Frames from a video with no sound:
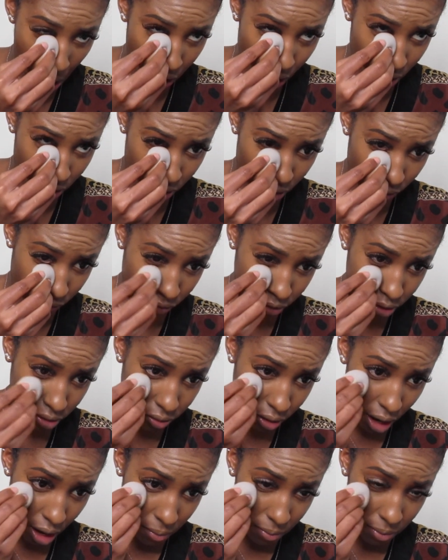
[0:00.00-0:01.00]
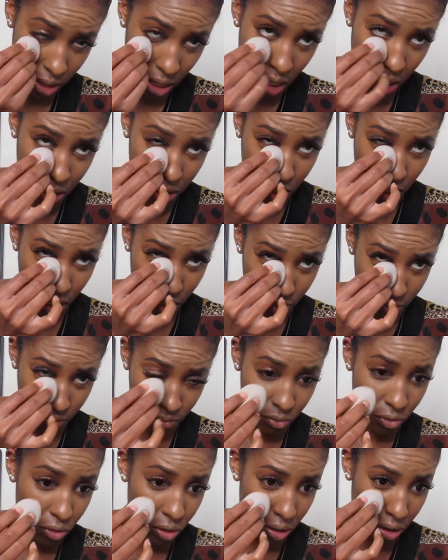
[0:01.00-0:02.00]
call for the crab legs, got him
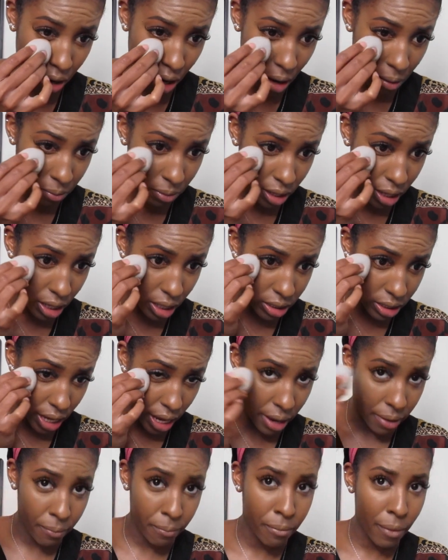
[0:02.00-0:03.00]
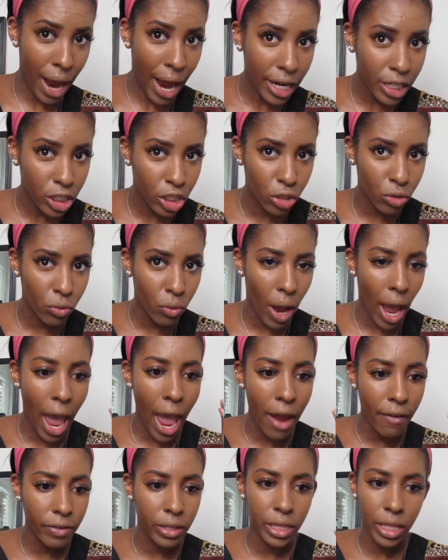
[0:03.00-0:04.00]
more crab legs. And mind you,
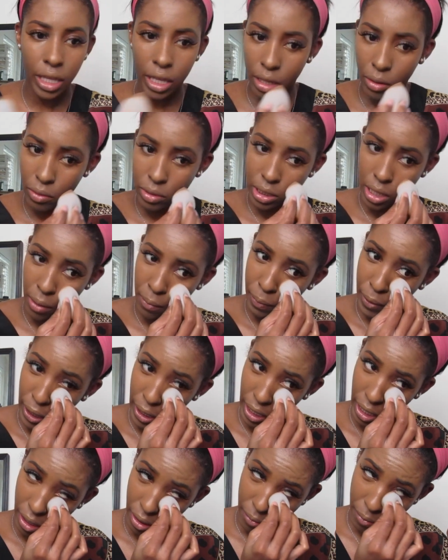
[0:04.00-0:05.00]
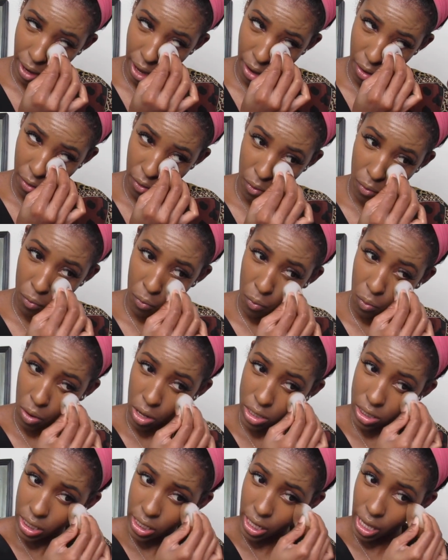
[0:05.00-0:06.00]
everything he was complaining about
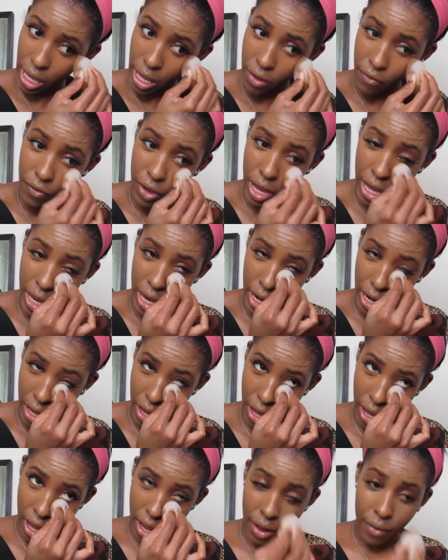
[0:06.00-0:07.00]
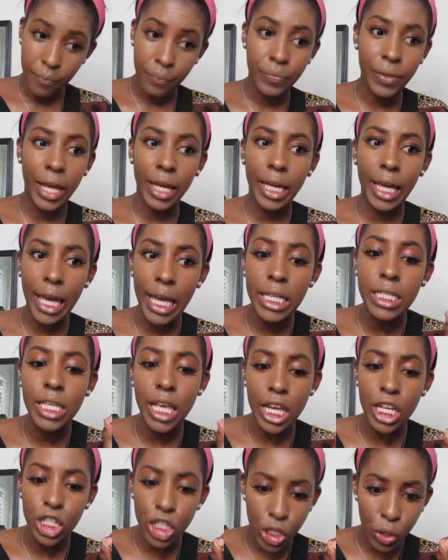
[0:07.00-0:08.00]
wasn't even like his
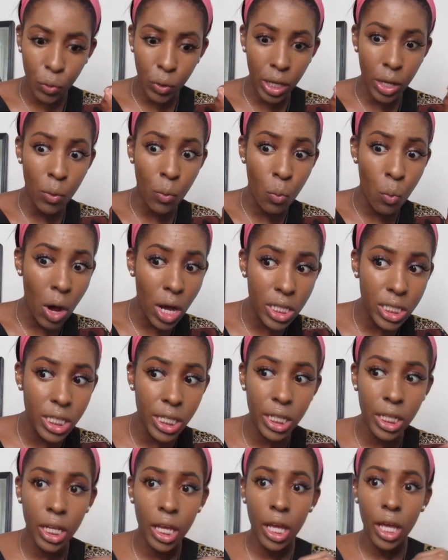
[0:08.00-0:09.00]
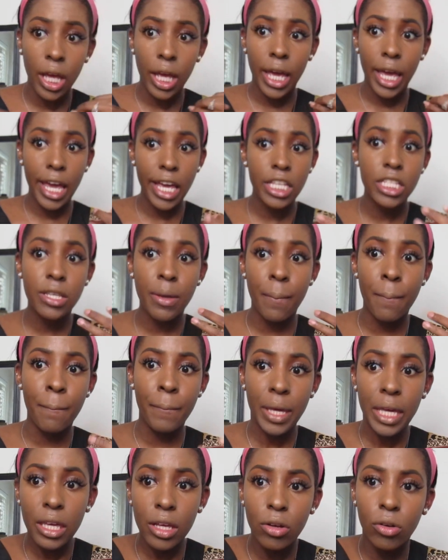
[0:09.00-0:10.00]
issue. It wasn't his
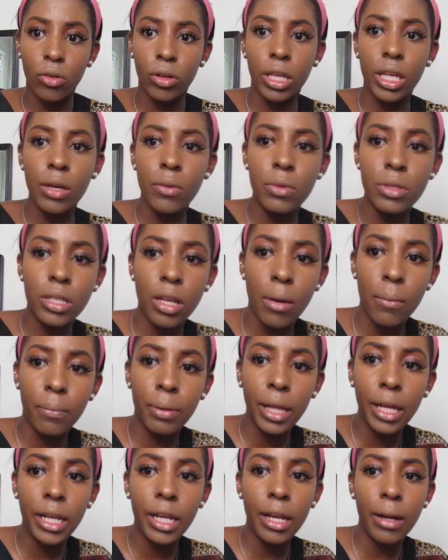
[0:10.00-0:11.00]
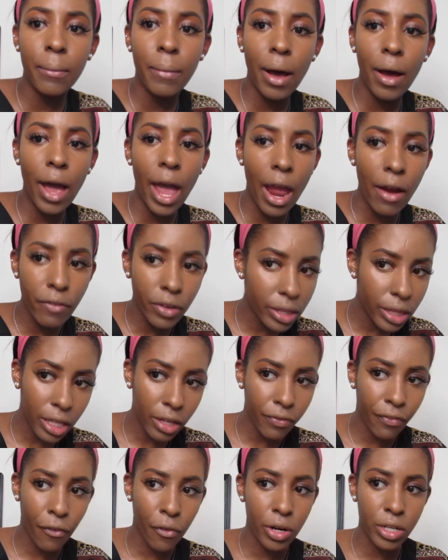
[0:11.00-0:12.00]
meal. He was complaining about
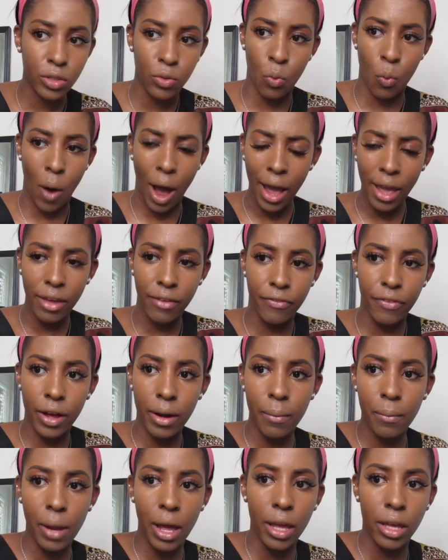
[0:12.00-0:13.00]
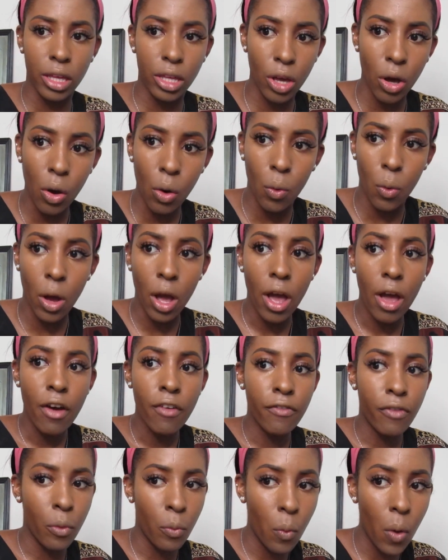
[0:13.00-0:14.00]
everything for his wife. I'm like, yo,
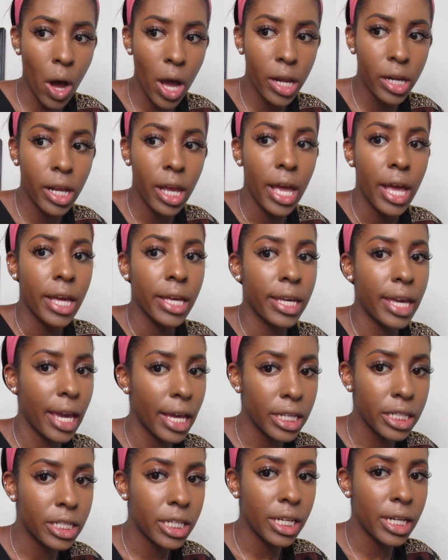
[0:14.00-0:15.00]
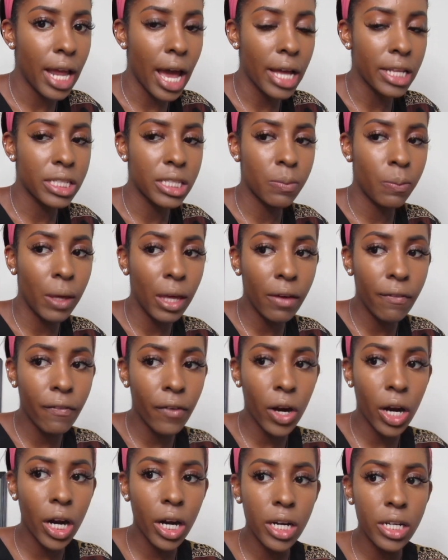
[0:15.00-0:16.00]
for one, can she not speak
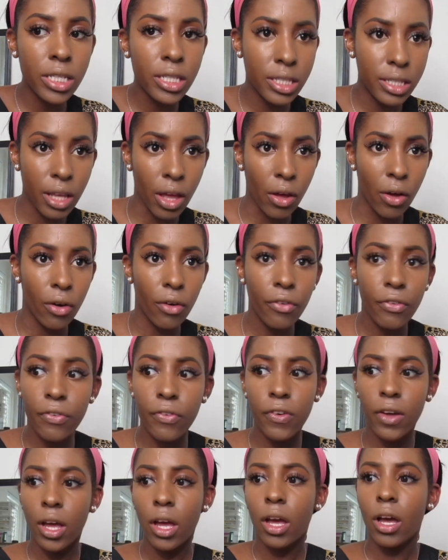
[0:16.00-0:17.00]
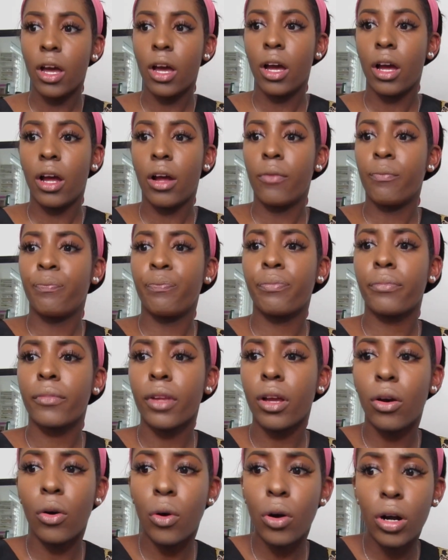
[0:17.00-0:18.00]
for herself?
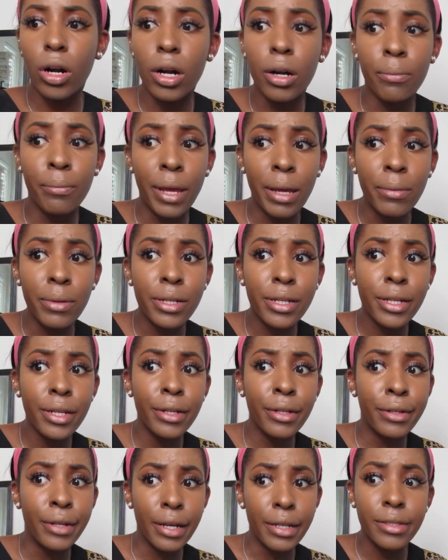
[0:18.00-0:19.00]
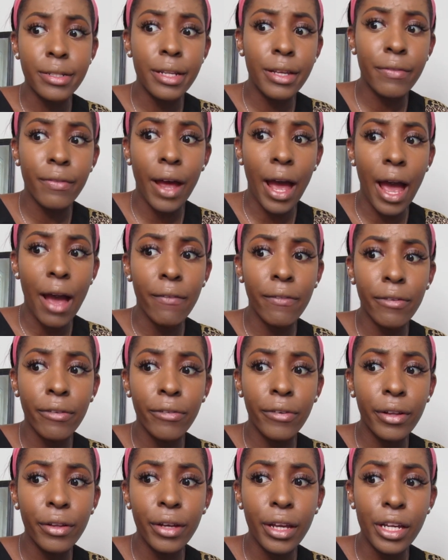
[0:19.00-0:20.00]
Or maybe she doesn't even have a
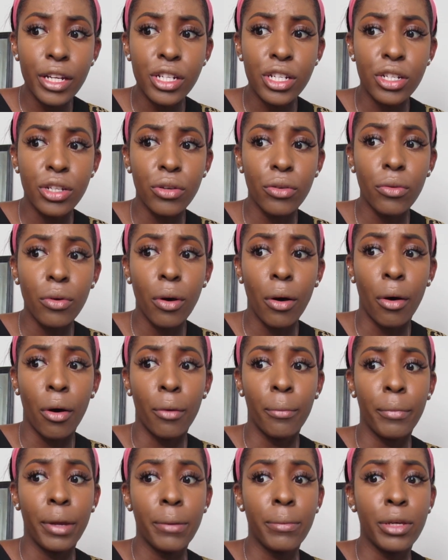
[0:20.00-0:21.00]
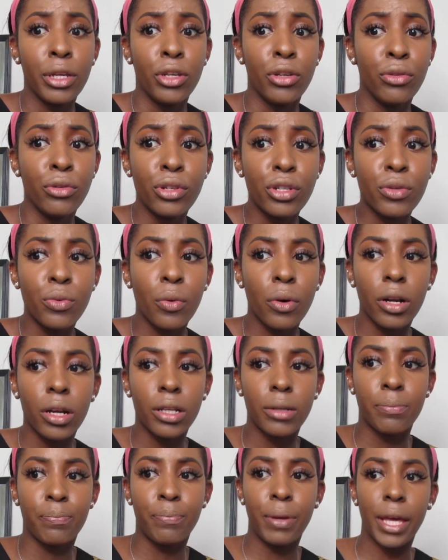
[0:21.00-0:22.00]
real issue, or maybe you just want
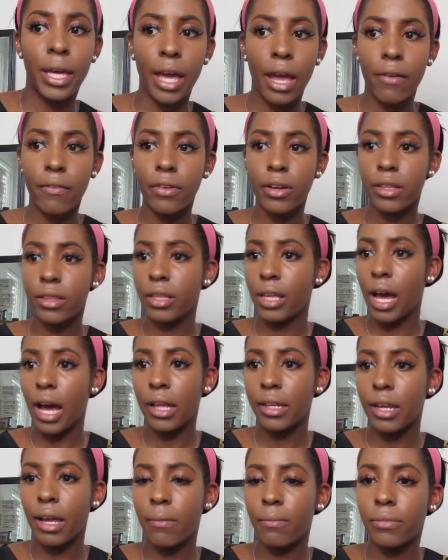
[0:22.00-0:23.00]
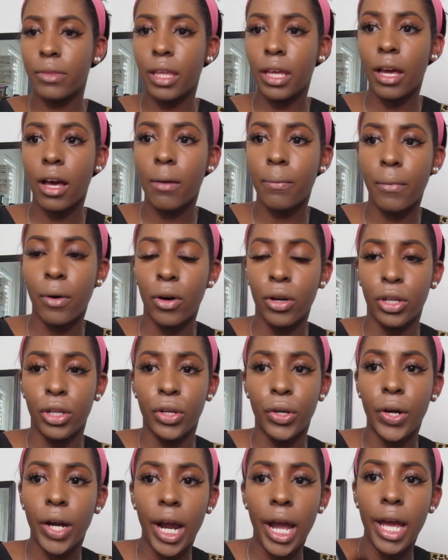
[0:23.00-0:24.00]
to pick every goddamn thing up on
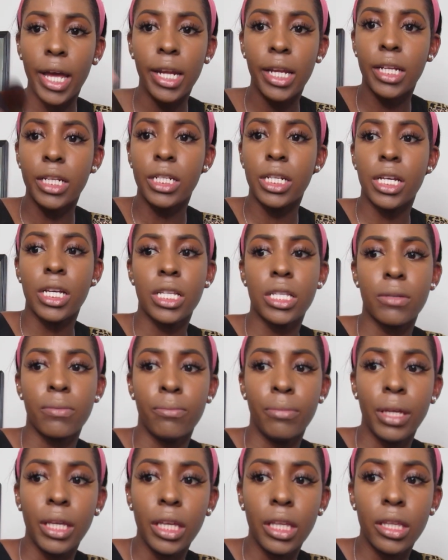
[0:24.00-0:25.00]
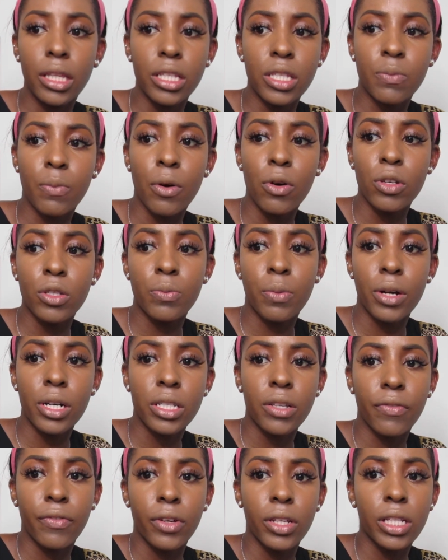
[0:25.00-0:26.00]
your head and just be the
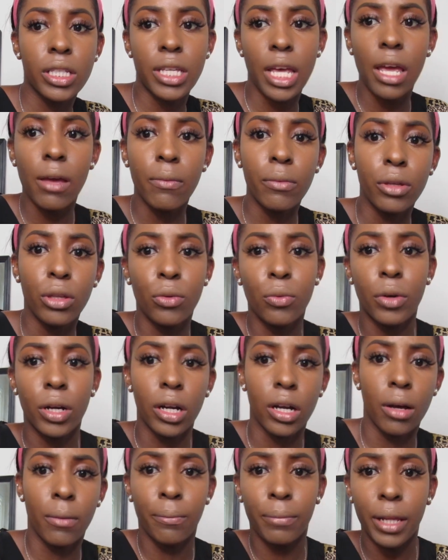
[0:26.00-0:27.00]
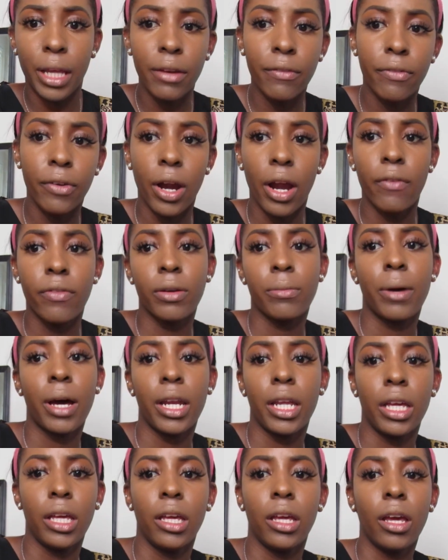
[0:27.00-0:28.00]
spokesperson for the table. You want to complain for
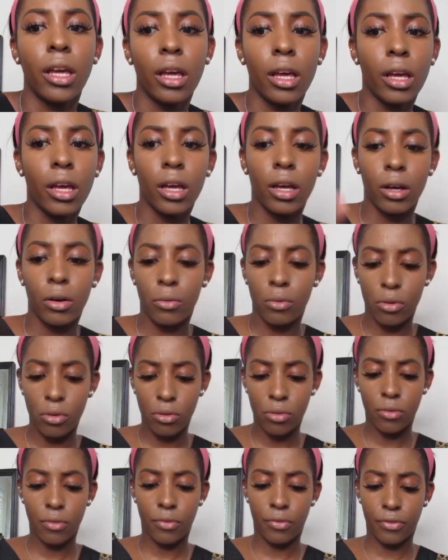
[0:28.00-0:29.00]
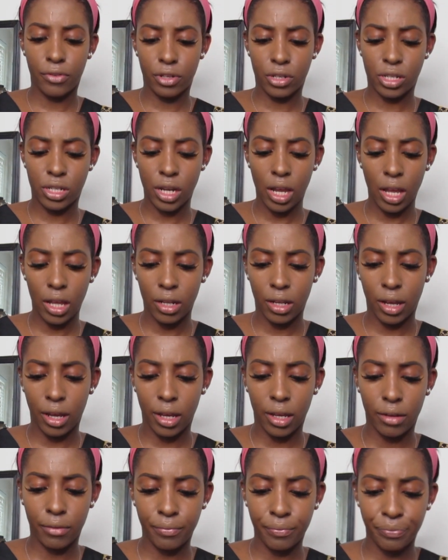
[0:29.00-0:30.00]
everybody. Well, shit,
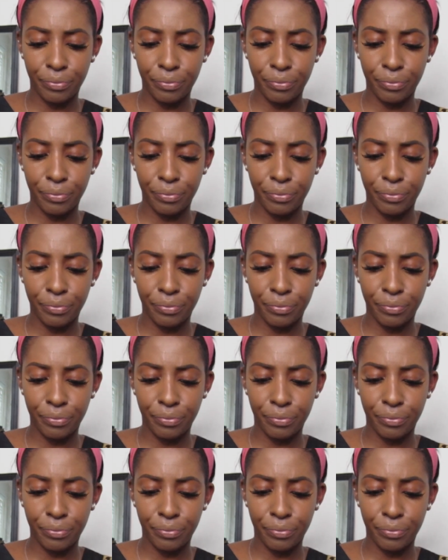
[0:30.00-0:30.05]
like,